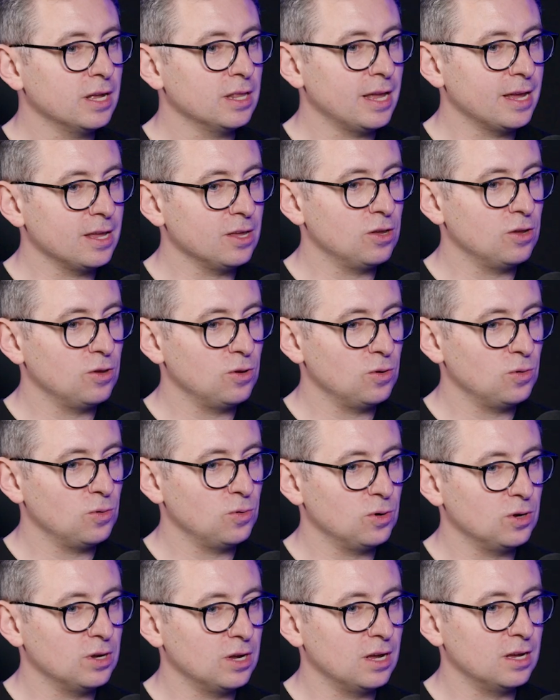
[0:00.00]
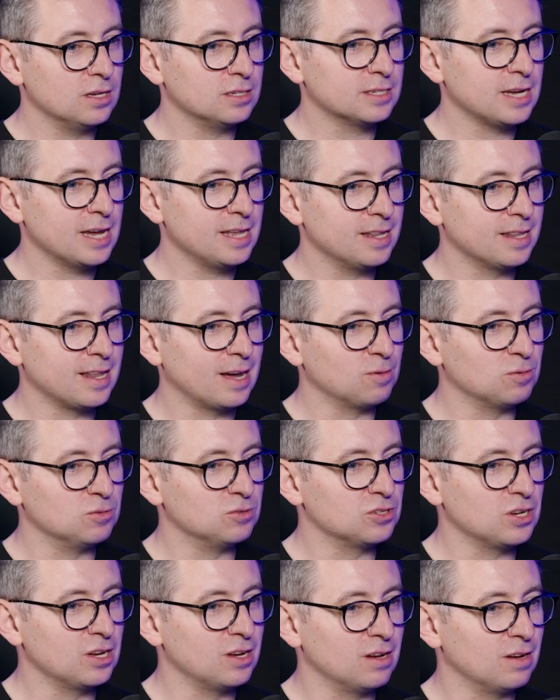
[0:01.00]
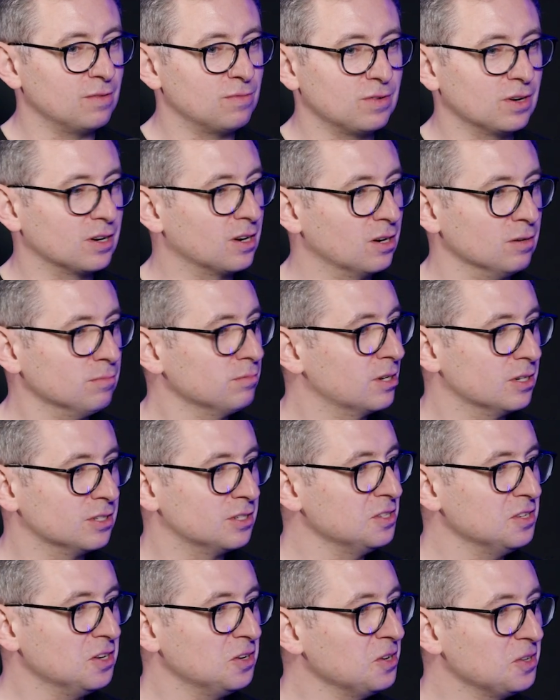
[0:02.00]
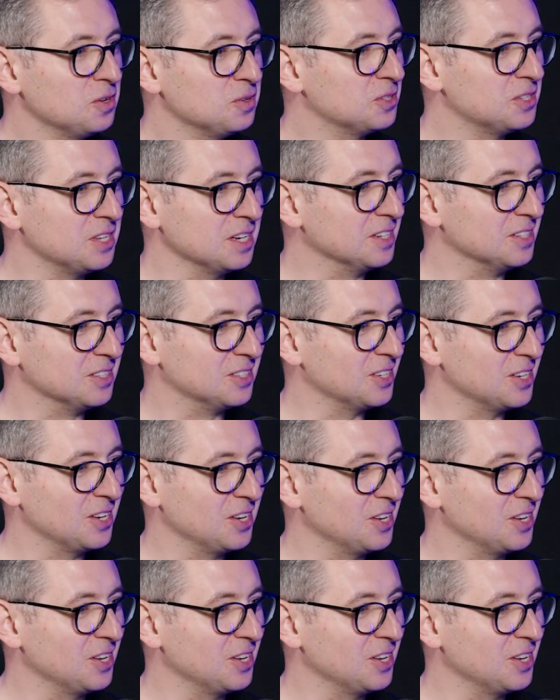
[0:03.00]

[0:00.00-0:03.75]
going to let you say that was a fuck up, because none of those things